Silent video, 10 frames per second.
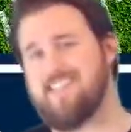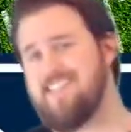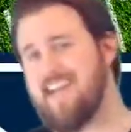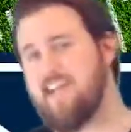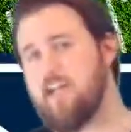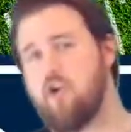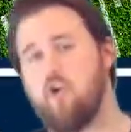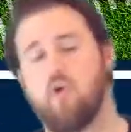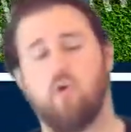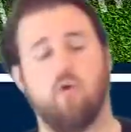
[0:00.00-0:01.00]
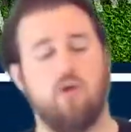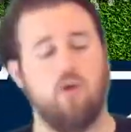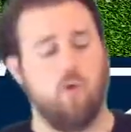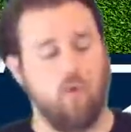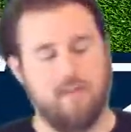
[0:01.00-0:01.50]
second and goal.
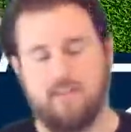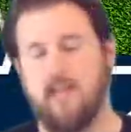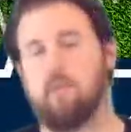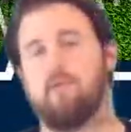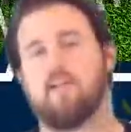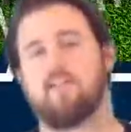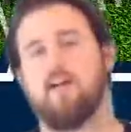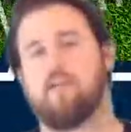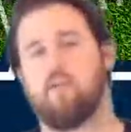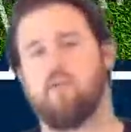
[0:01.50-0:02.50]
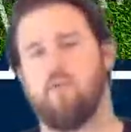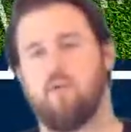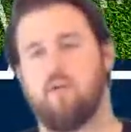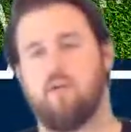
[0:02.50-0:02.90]
What does Dak Prescott do?